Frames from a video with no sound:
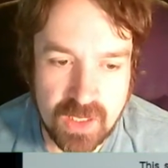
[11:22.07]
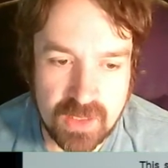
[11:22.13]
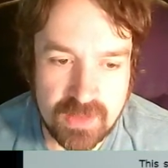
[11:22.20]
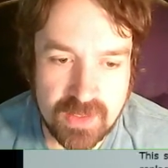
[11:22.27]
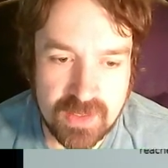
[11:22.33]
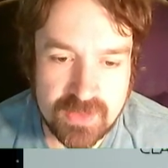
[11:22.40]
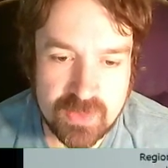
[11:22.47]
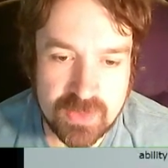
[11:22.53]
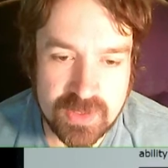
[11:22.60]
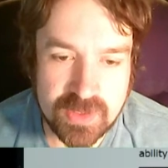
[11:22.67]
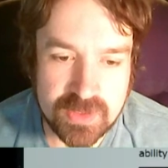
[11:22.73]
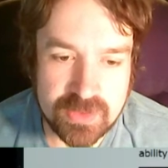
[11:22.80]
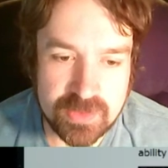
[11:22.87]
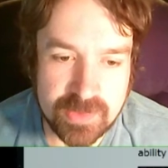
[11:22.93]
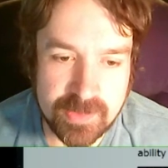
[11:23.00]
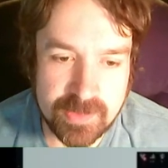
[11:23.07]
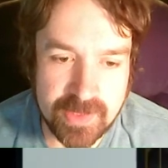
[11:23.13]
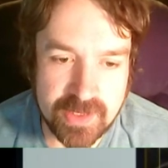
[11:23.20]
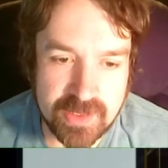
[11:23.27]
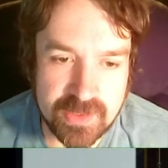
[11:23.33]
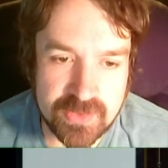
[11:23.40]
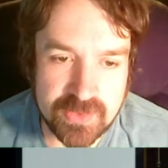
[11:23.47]
that's what they should be
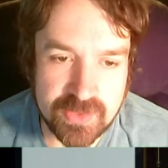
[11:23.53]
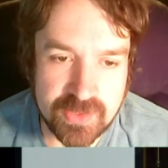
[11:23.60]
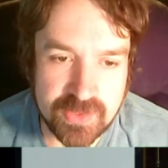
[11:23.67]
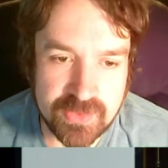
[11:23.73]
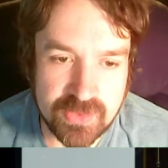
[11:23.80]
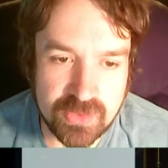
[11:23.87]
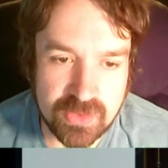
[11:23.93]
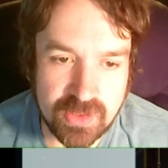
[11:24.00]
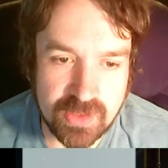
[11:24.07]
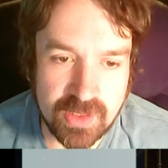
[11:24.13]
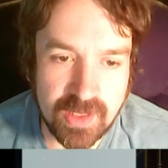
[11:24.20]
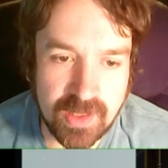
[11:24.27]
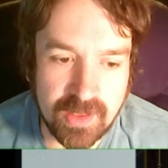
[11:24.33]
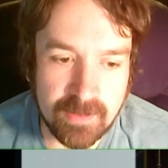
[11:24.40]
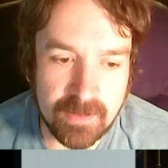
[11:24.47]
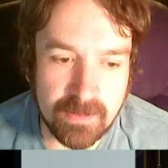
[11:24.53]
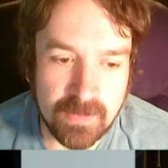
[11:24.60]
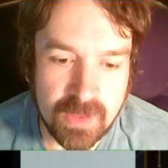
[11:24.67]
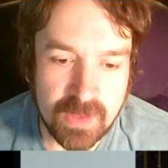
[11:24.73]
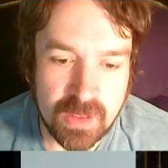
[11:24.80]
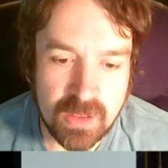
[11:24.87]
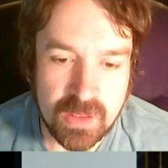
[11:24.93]
making is a good game
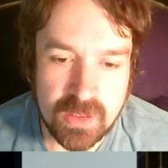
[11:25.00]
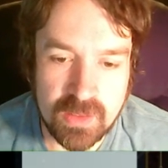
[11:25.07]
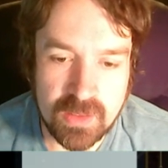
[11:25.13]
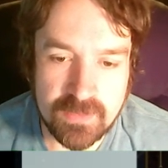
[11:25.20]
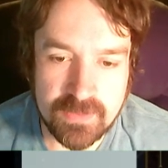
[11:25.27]
if they